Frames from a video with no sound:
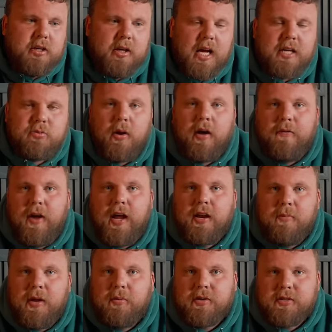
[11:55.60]
year, that's what
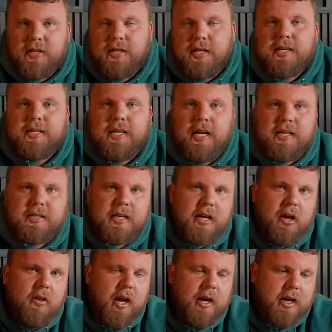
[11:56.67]
affected me, was the dizziness and
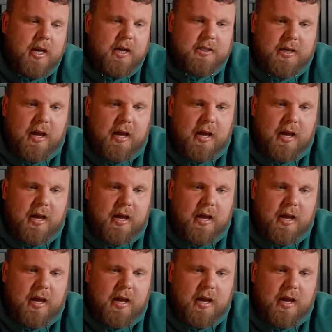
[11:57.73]
all that kind of